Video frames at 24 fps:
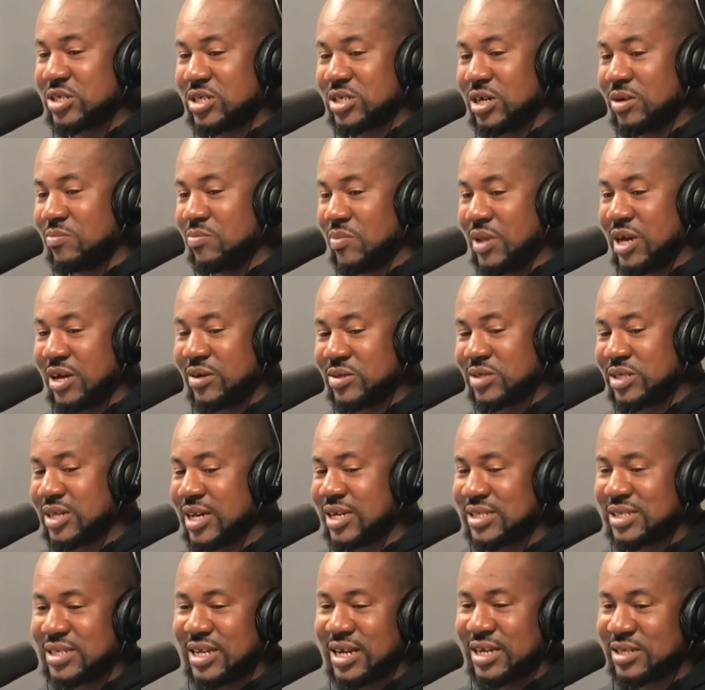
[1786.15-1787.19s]
something else
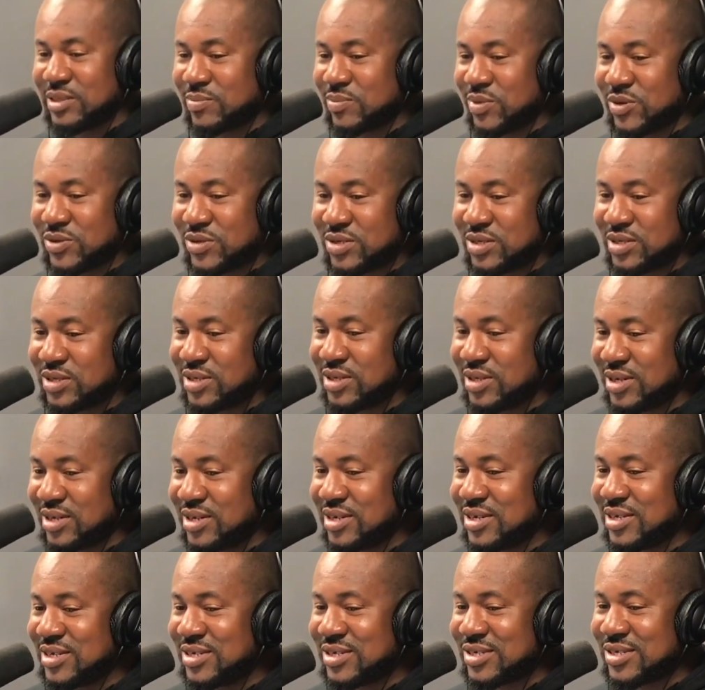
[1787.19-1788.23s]
that's not supposed to.
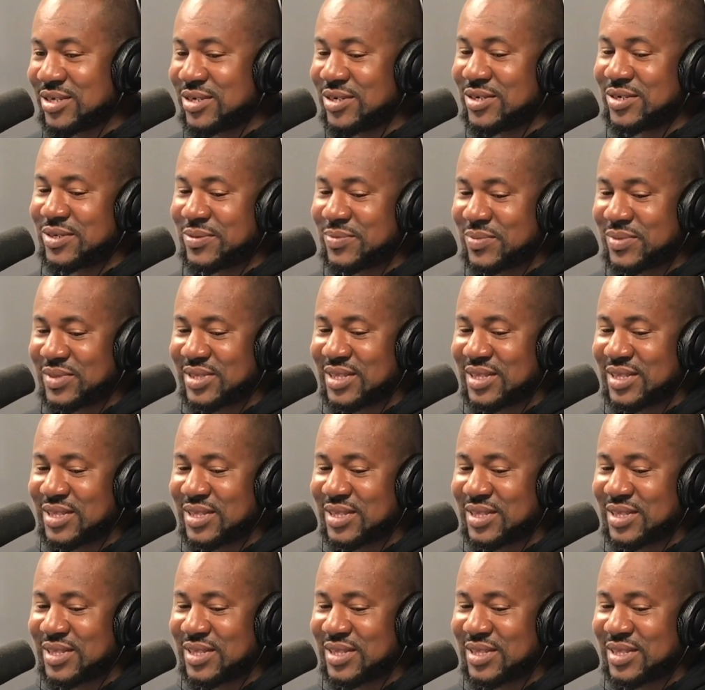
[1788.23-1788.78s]
So